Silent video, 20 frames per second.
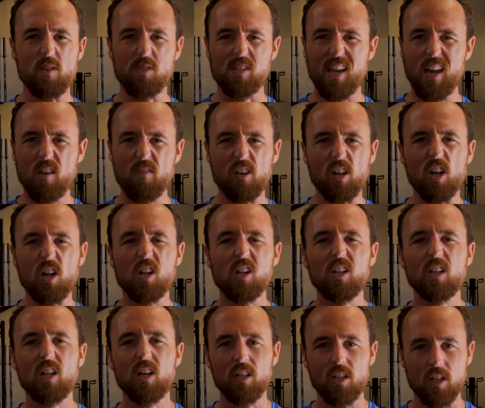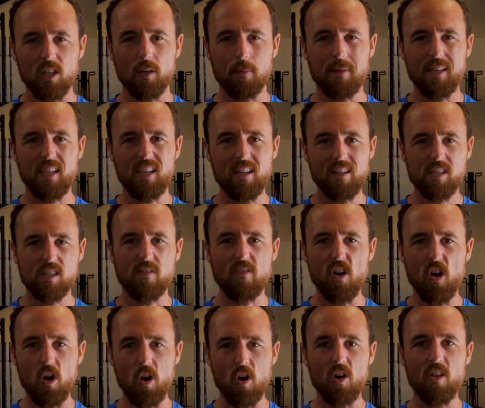It was kind of a clunker because
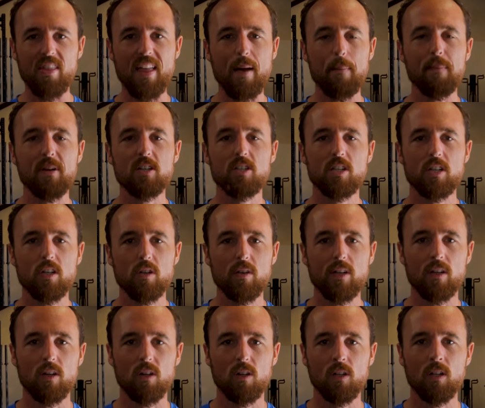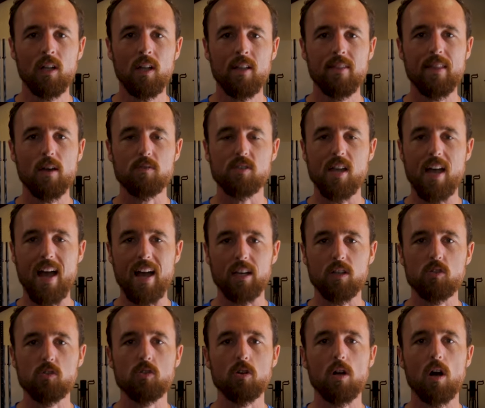of all that material that was
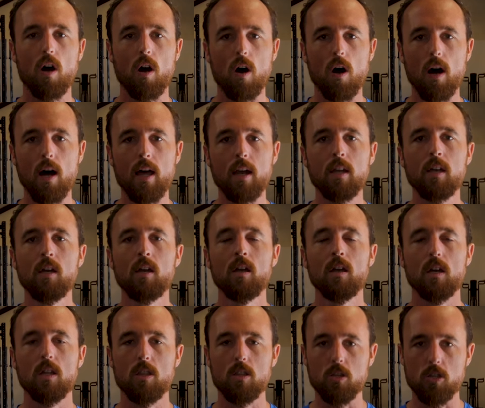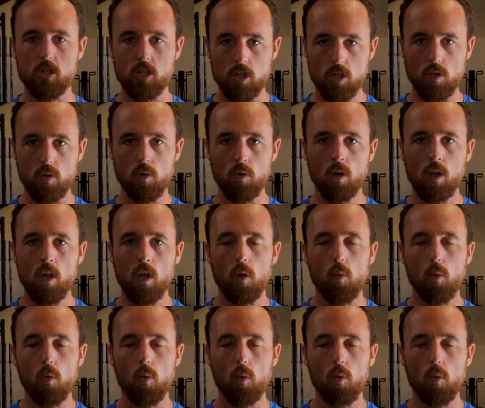extra on the shoe.